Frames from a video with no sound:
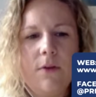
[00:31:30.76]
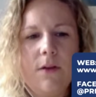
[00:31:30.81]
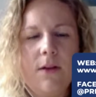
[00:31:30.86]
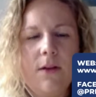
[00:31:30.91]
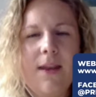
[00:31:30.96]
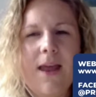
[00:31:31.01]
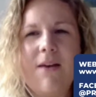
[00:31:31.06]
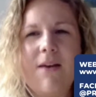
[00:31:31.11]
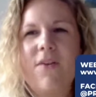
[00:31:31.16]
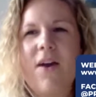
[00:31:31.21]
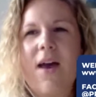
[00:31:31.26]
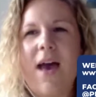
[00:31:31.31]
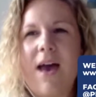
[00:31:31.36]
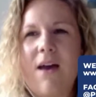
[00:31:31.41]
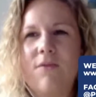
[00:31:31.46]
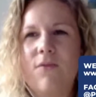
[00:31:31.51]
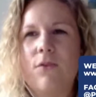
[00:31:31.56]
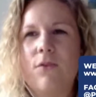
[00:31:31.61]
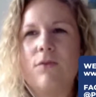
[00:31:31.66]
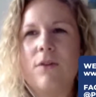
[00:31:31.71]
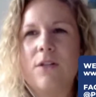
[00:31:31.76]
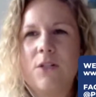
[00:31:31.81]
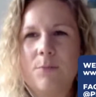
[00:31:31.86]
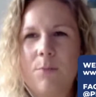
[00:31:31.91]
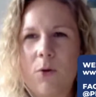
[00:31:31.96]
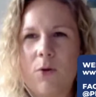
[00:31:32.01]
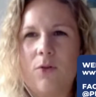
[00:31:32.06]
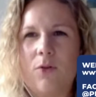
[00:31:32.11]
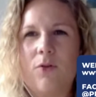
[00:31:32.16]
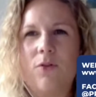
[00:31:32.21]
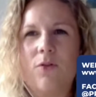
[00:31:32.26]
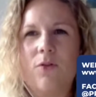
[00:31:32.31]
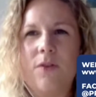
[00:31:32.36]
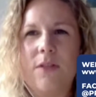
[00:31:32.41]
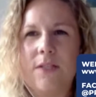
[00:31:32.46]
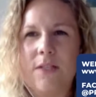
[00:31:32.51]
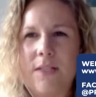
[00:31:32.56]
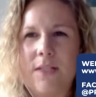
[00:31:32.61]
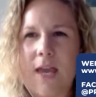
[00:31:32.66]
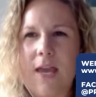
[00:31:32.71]
never ever respond for
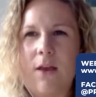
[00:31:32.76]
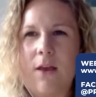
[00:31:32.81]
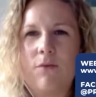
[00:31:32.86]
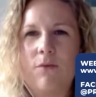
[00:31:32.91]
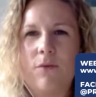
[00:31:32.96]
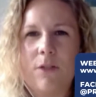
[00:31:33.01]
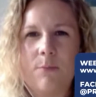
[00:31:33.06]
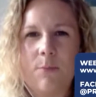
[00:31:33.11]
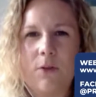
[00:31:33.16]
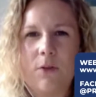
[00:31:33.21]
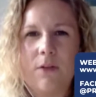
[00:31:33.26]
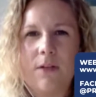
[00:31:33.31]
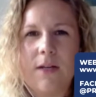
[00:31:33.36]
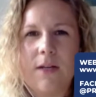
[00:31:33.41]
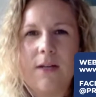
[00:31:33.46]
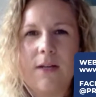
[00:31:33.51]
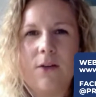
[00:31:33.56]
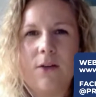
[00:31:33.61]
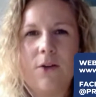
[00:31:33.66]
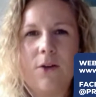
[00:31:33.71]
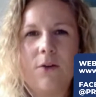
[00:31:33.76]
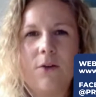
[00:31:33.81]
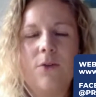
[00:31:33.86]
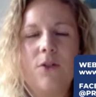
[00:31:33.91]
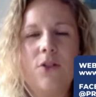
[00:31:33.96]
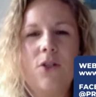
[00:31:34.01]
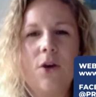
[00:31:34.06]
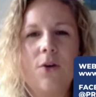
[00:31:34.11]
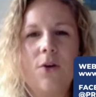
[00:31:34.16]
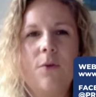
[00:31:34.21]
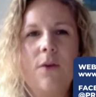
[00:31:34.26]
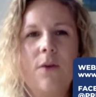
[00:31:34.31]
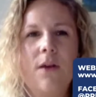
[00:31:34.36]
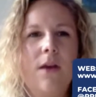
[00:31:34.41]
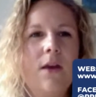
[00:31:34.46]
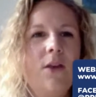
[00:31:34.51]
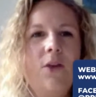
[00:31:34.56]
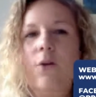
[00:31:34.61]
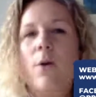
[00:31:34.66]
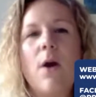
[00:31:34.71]
the sake of responding.
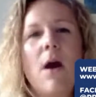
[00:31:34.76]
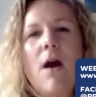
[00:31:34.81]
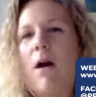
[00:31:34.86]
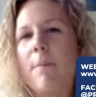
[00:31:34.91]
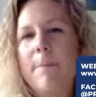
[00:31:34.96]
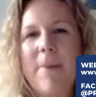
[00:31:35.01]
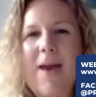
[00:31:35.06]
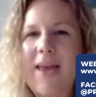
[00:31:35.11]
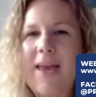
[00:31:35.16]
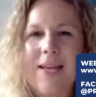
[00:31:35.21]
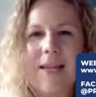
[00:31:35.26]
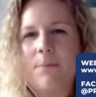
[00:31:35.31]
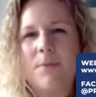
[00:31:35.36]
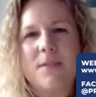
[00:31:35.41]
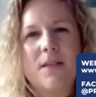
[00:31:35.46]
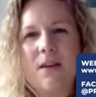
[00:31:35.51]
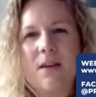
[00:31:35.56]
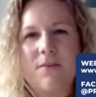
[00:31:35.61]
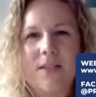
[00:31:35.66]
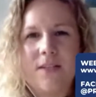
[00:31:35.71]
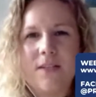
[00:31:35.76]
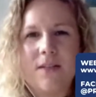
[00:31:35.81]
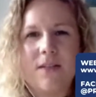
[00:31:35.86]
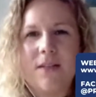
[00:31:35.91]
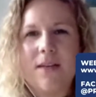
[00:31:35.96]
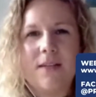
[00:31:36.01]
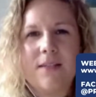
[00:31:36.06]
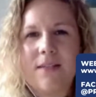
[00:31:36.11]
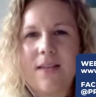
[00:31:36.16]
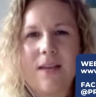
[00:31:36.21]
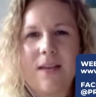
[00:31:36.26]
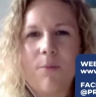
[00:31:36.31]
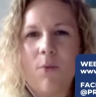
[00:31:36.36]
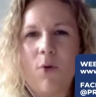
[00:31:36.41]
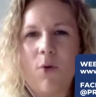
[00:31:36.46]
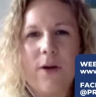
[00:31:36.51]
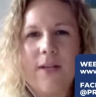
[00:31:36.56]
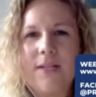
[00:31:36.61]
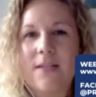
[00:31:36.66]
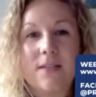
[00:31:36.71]
You can't pay lip service to things
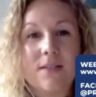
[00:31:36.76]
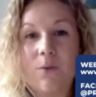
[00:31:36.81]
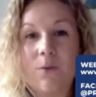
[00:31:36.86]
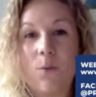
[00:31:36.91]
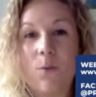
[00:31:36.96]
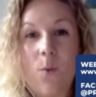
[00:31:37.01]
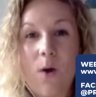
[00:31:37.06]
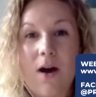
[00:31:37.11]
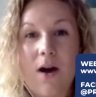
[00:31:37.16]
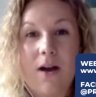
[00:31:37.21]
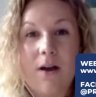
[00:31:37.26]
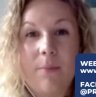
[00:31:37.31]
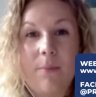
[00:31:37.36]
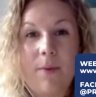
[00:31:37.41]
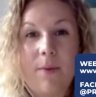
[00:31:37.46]
anymore. It doesn't work.